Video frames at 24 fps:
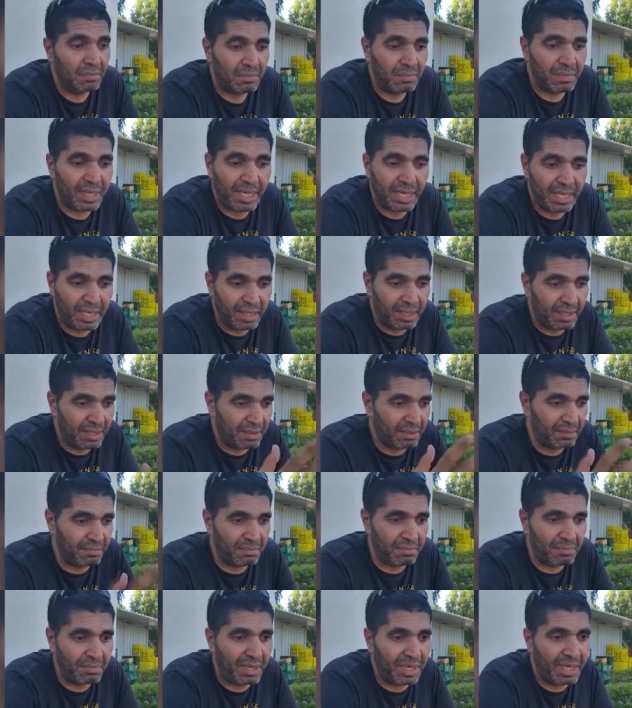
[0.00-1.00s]

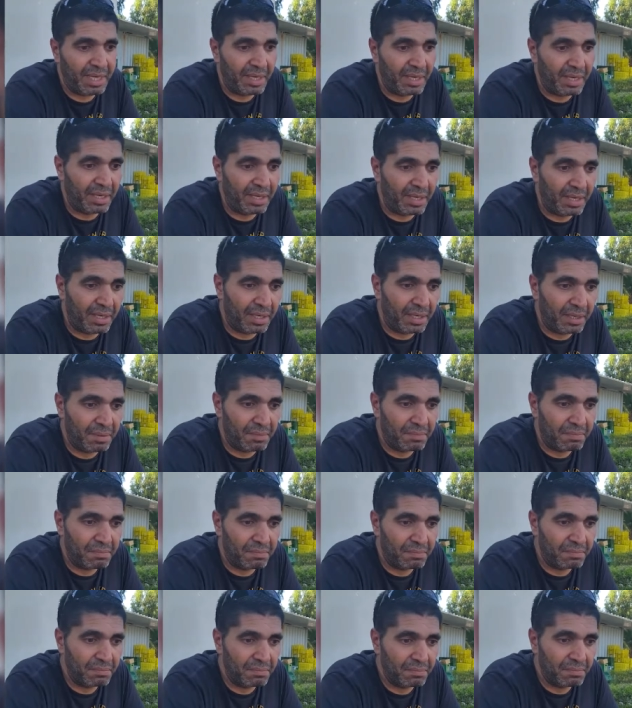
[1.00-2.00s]

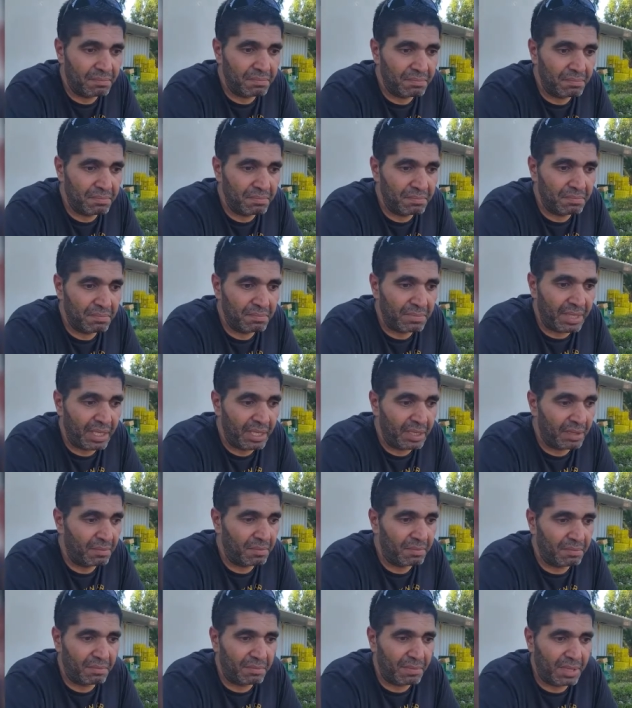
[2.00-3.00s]

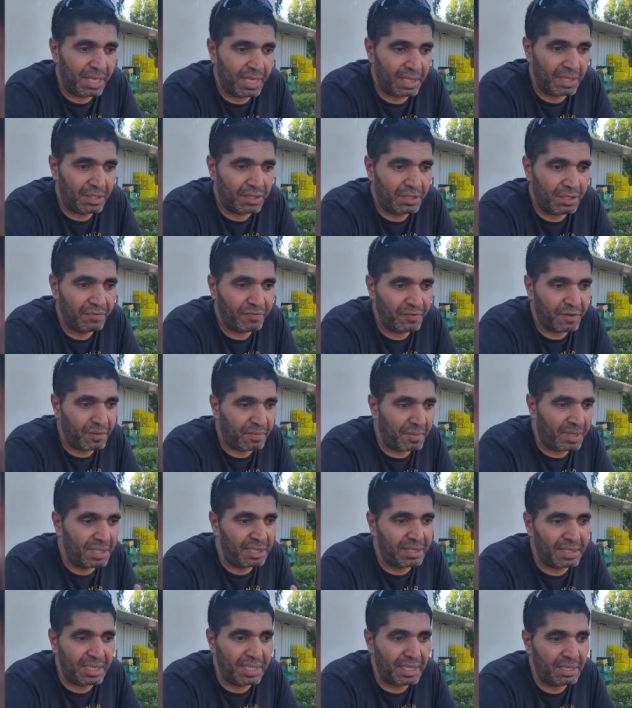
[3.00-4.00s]
my chief
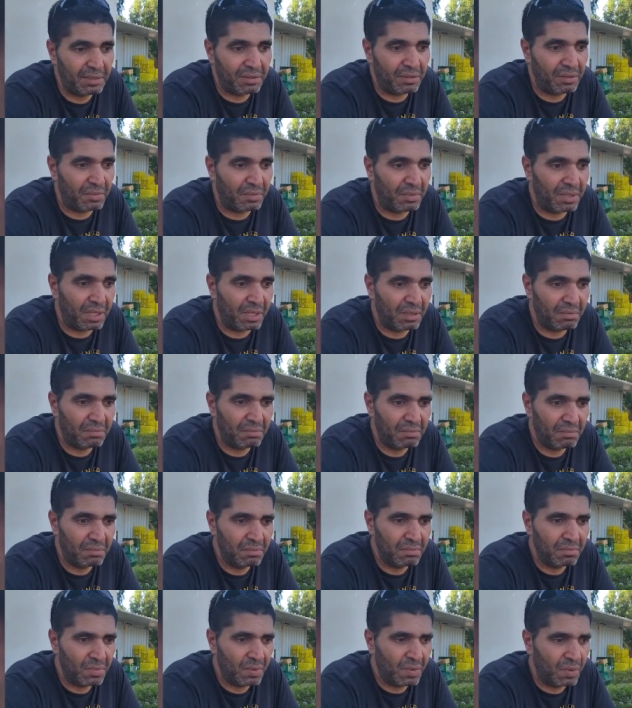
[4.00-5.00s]
command said to me,
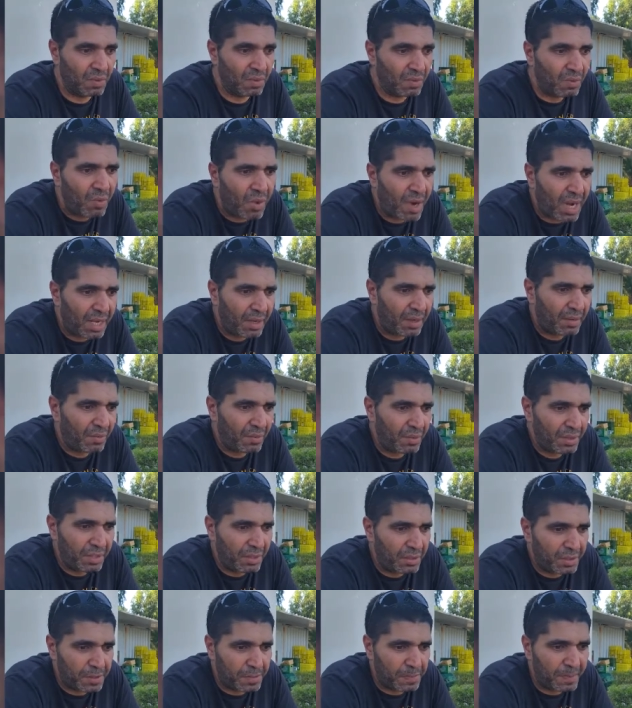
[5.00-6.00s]
"Wow,
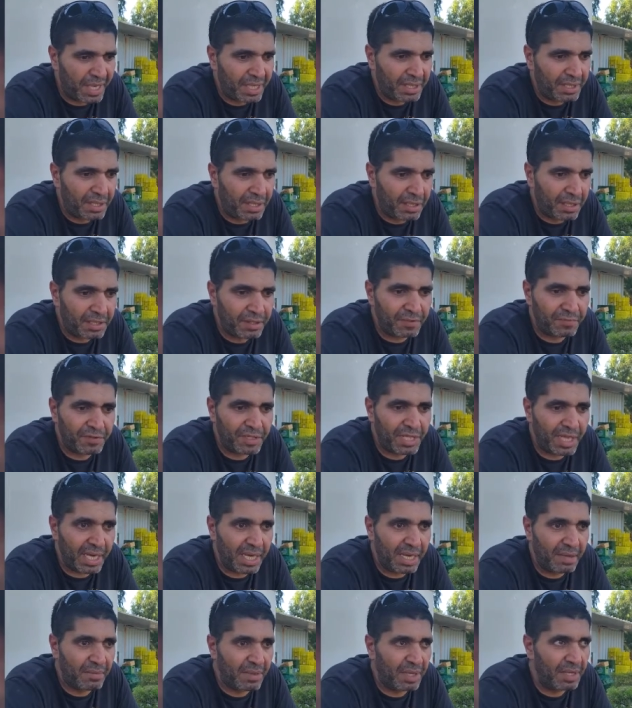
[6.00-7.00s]
you spend a lot of
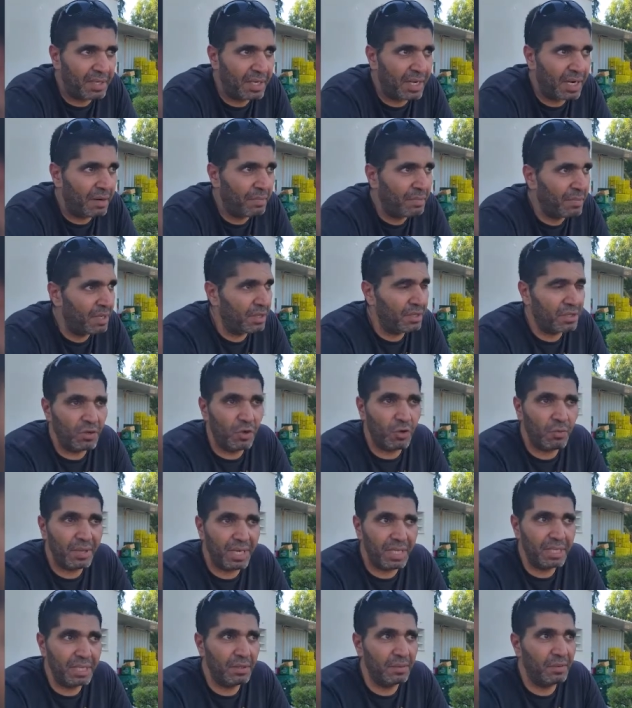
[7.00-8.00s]
time in the army.
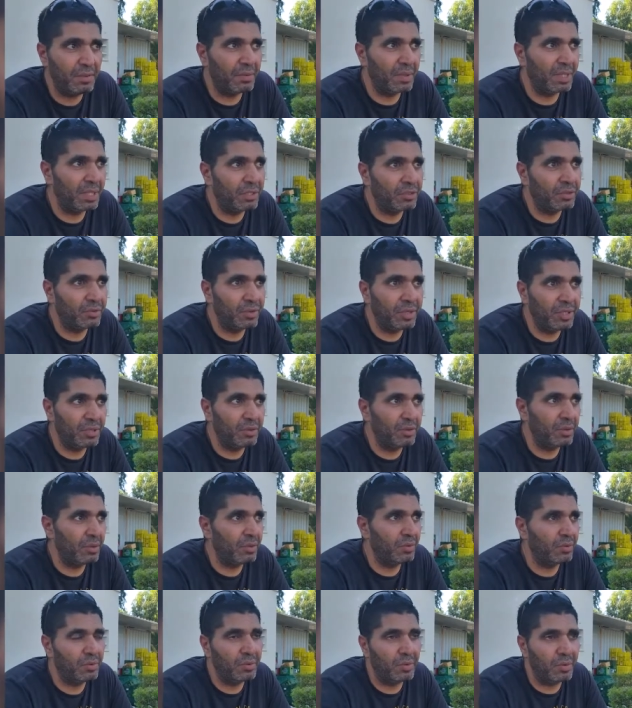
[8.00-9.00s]
Nobody will treat
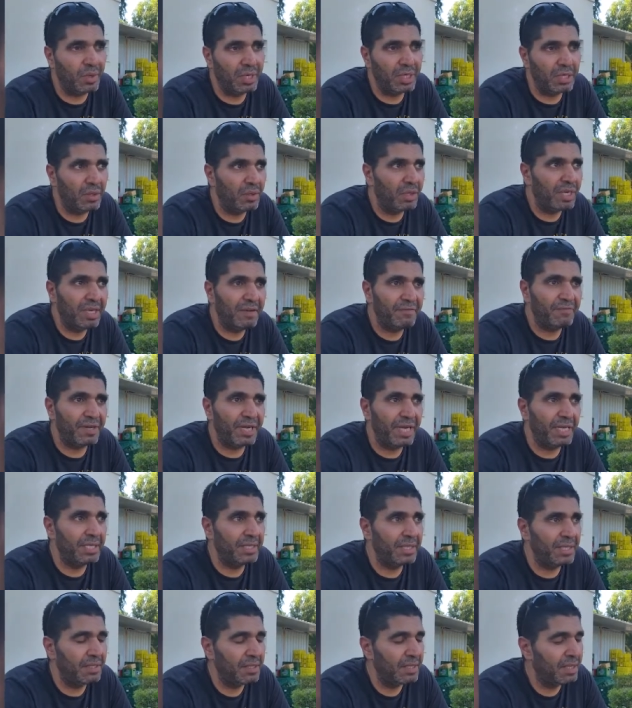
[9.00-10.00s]
you when you left
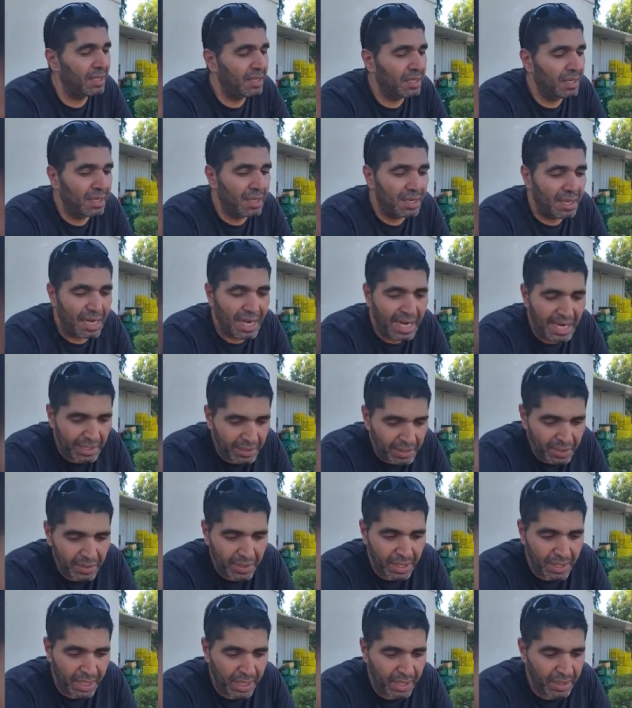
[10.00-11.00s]
like this." I
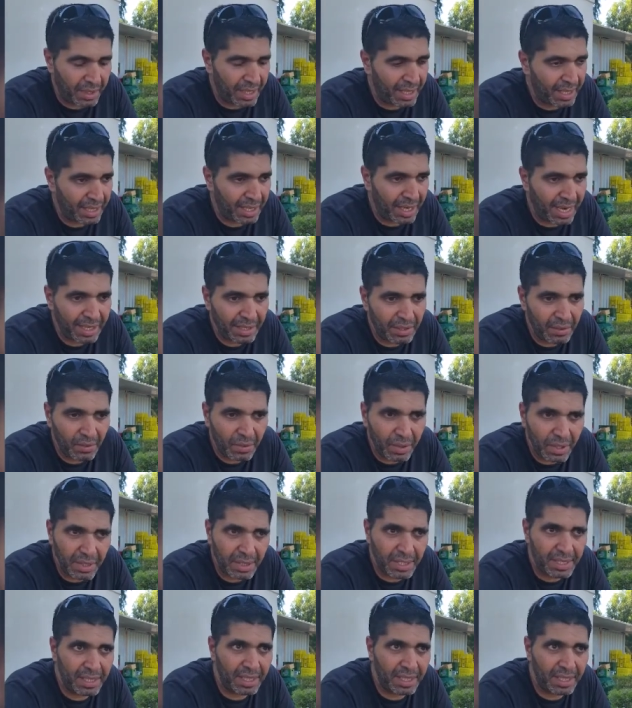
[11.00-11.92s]
don't care. I don't want to